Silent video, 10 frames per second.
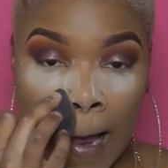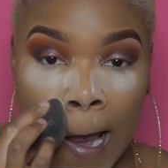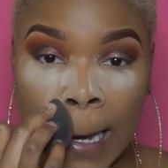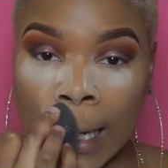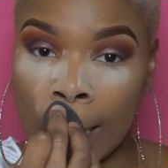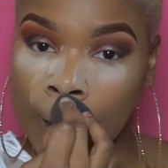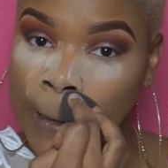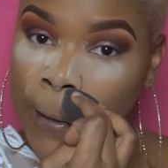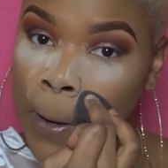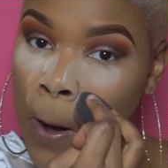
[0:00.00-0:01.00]
an
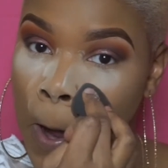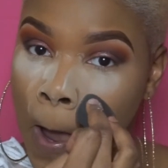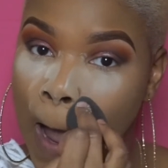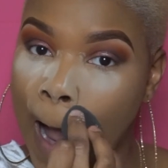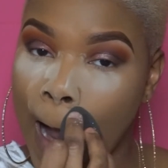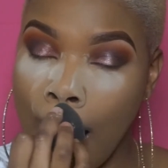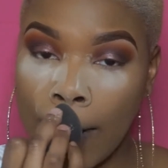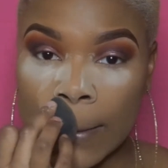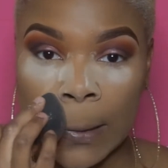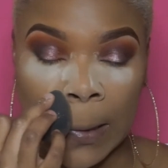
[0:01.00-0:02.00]
easier
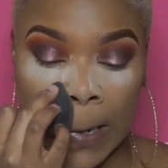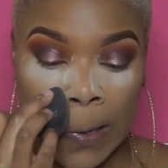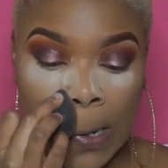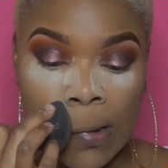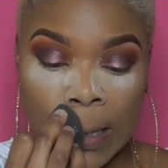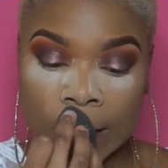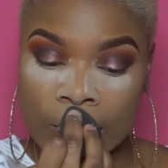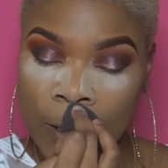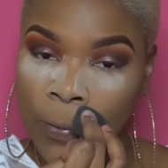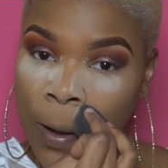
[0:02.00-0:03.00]
contour. So I'm going to
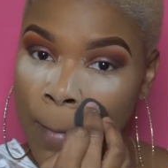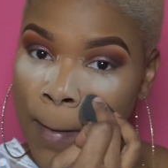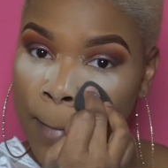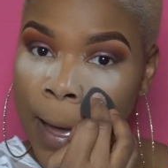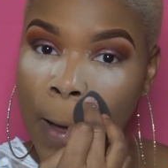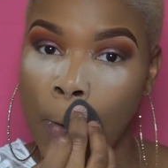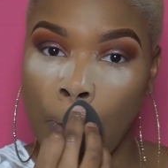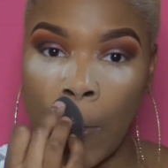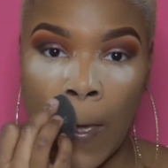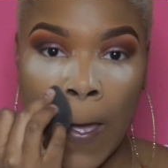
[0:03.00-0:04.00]
set around my mouth,
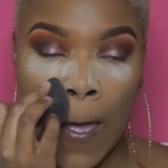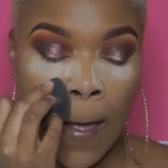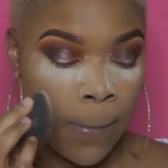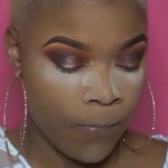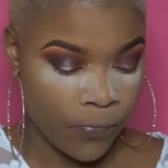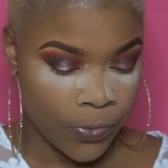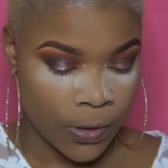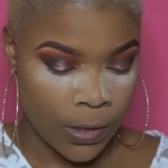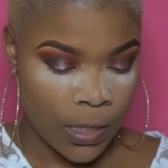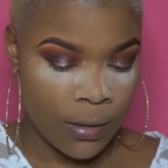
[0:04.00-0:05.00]

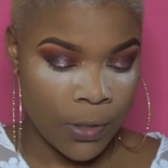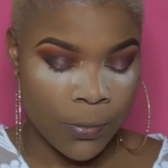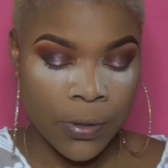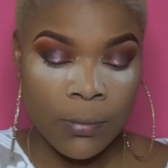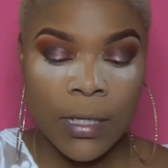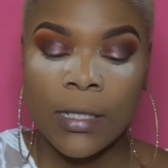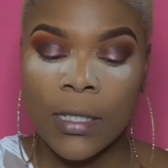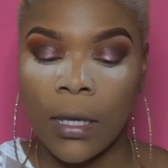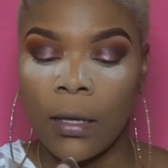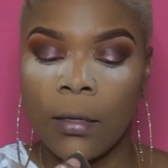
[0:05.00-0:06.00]
and I'm going to pretty much
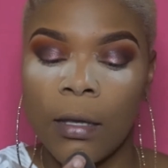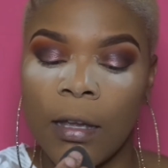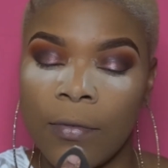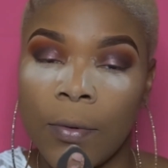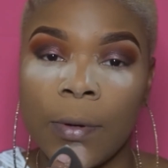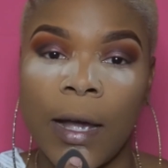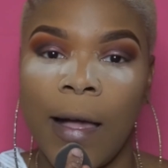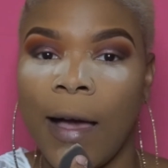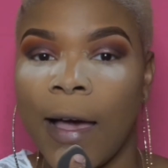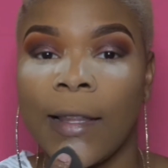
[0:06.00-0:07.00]
set everywhere I
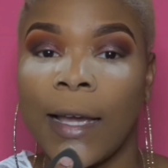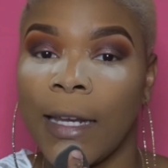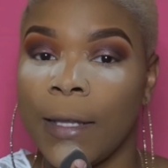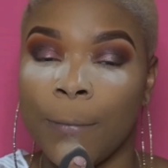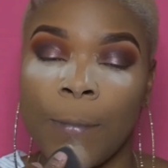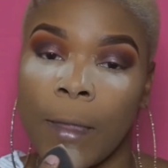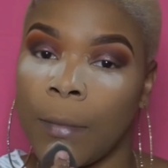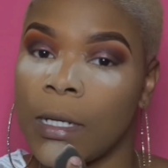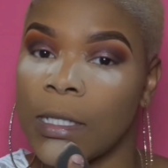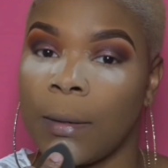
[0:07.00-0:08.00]
highlighted. I'm
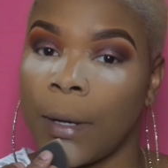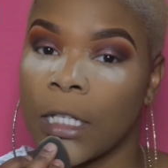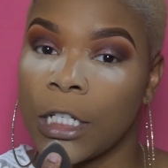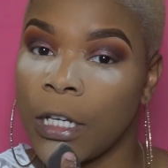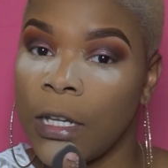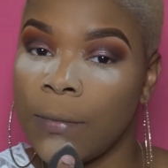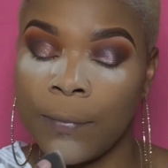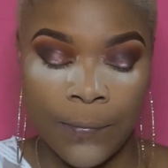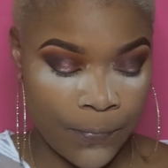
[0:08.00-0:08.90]
going to set my chin,